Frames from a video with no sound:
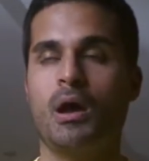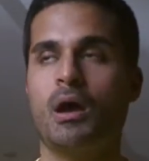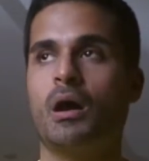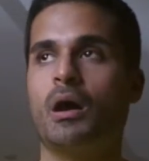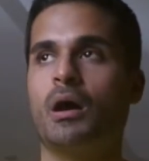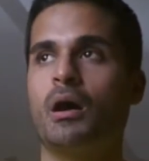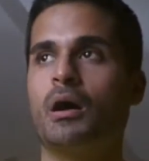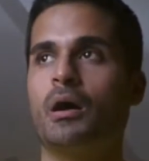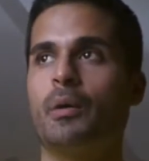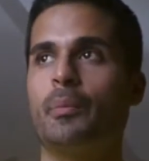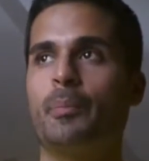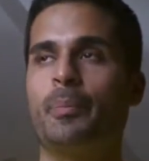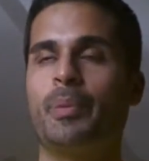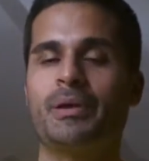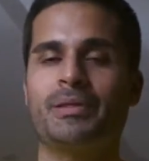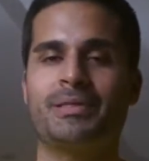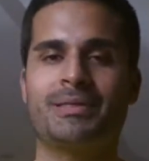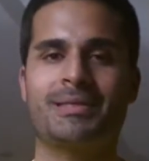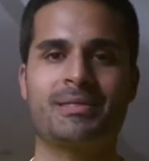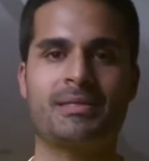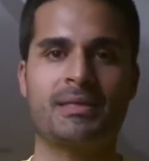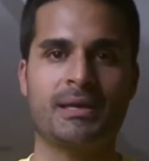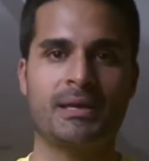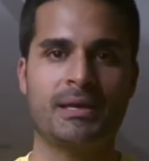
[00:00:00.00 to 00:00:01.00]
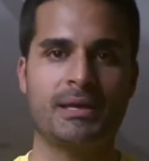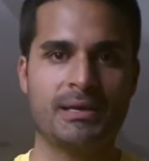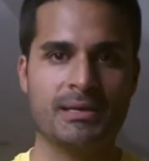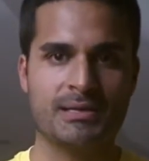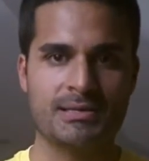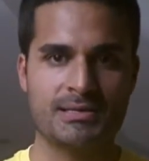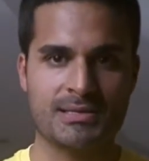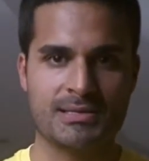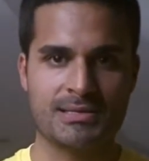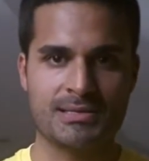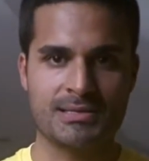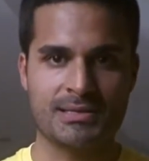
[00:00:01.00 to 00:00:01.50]
Uh, but the thing
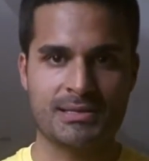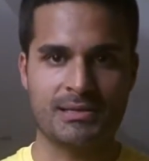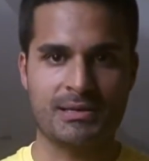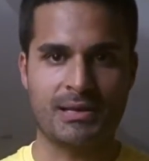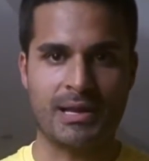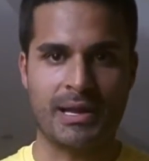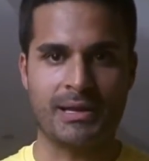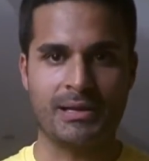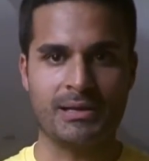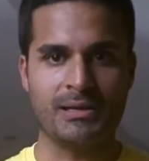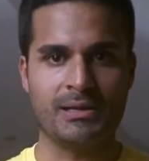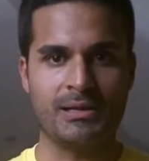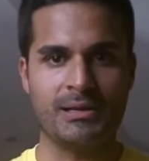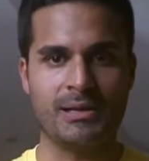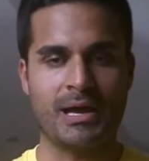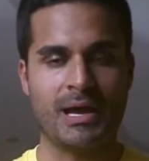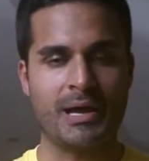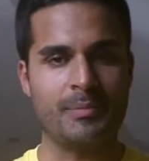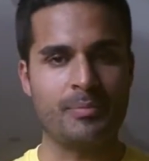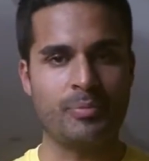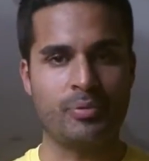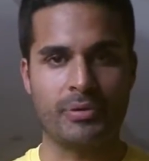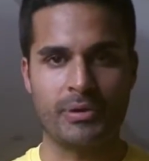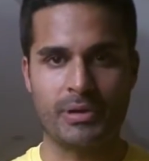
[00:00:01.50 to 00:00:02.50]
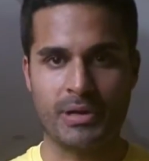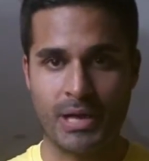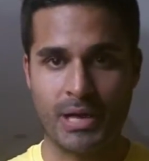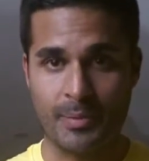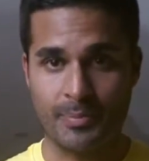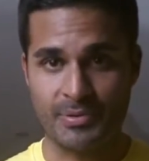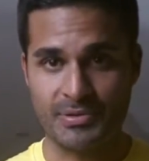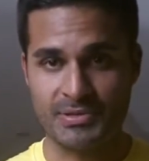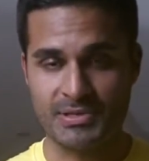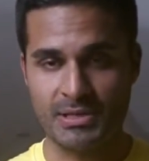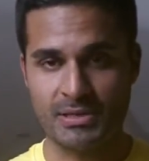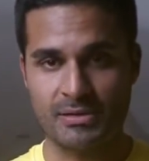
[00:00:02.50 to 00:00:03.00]
is, is in
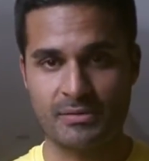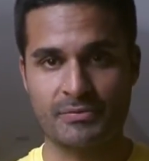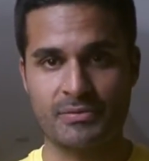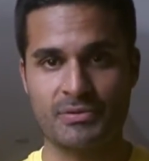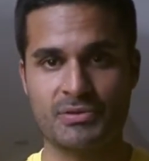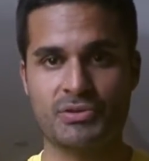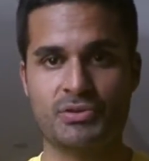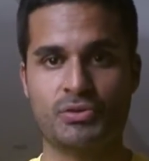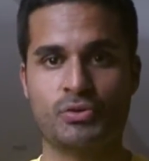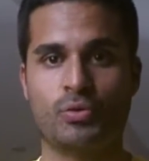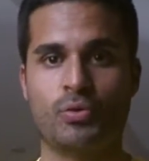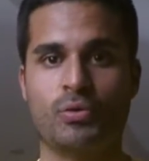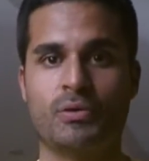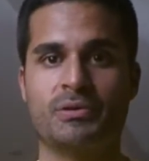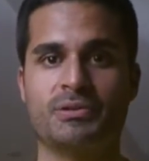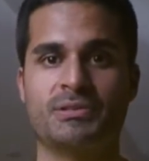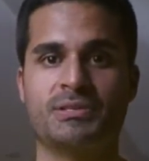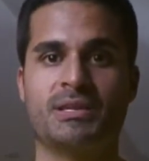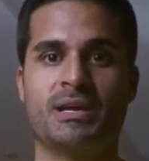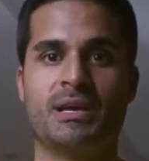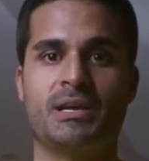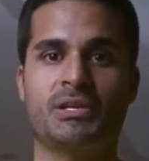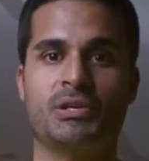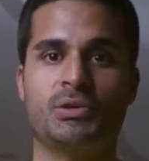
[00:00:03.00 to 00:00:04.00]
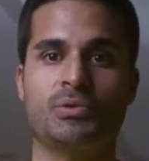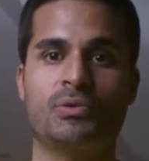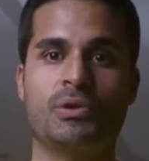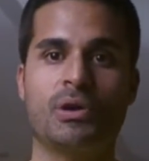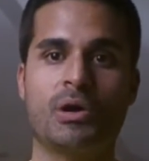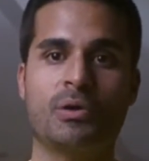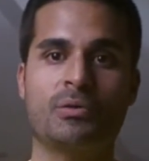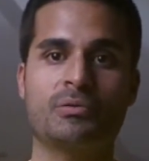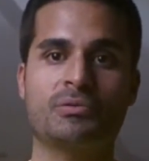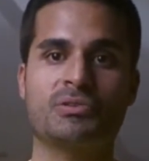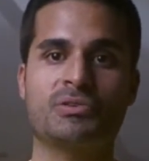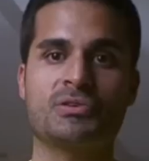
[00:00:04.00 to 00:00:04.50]
99.9% of the stores that you
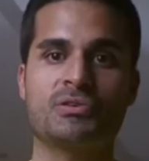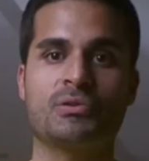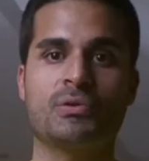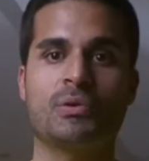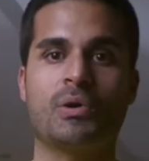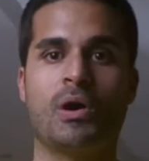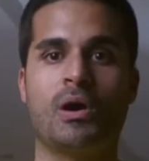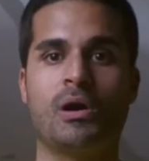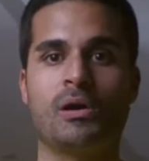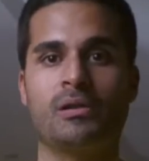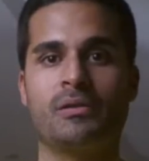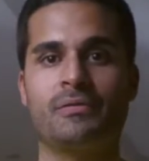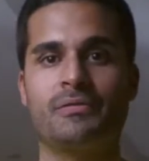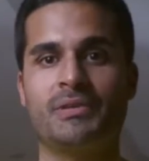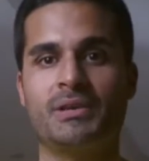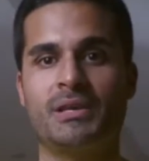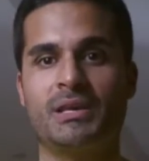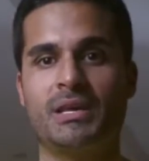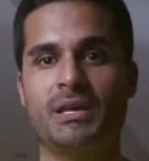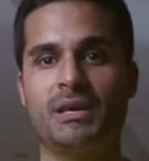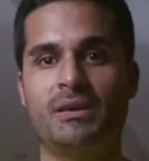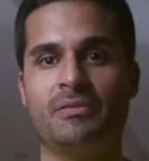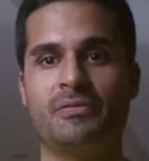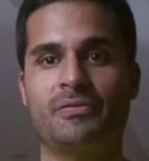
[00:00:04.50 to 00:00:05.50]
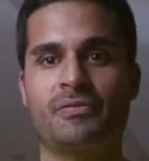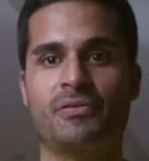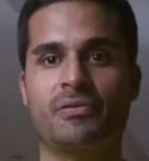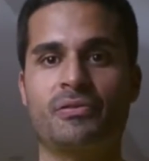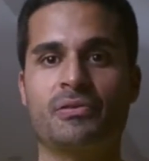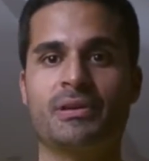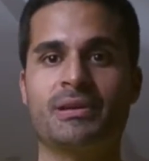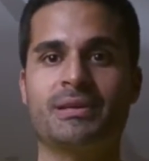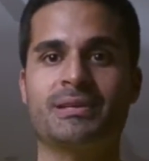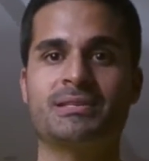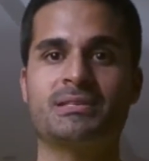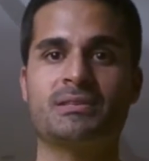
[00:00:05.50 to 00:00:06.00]
go to, all of the kefir
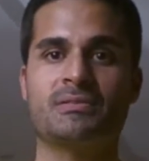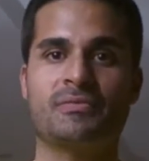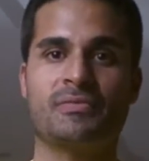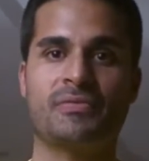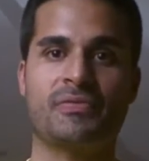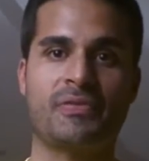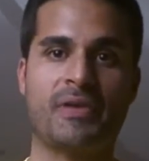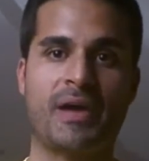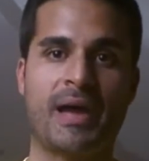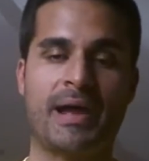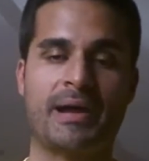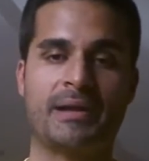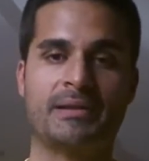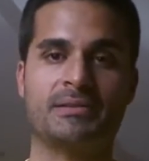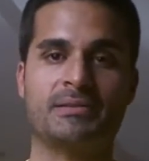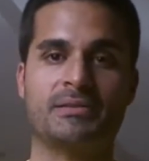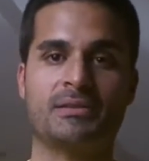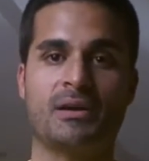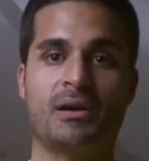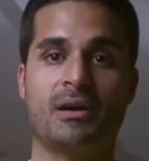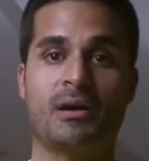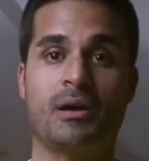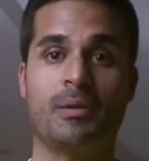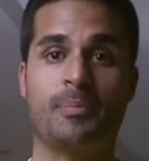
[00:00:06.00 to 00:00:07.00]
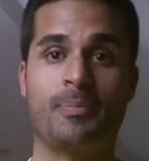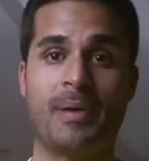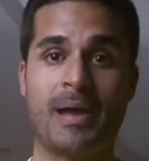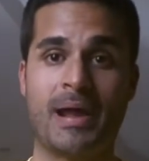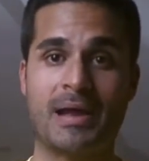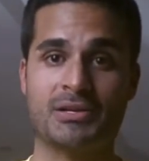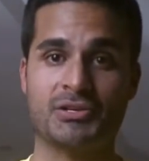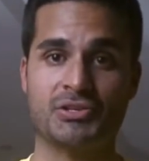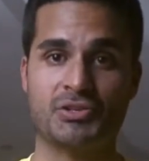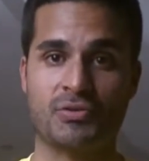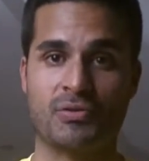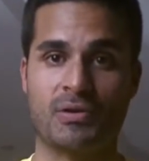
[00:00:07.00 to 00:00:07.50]
is in fact uh,
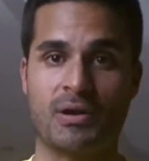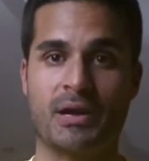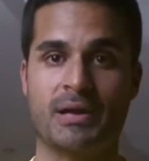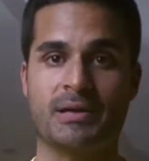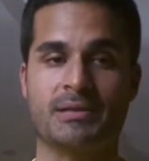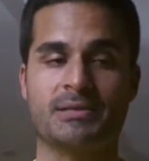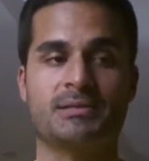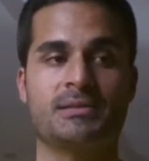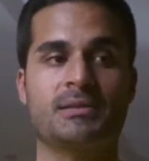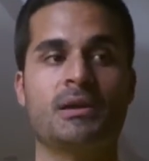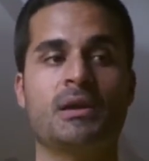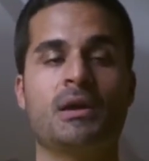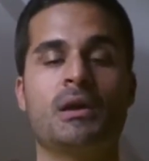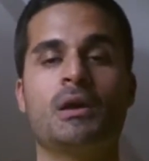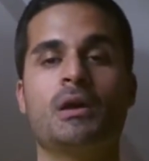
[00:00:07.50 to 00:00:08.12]
pasteurized.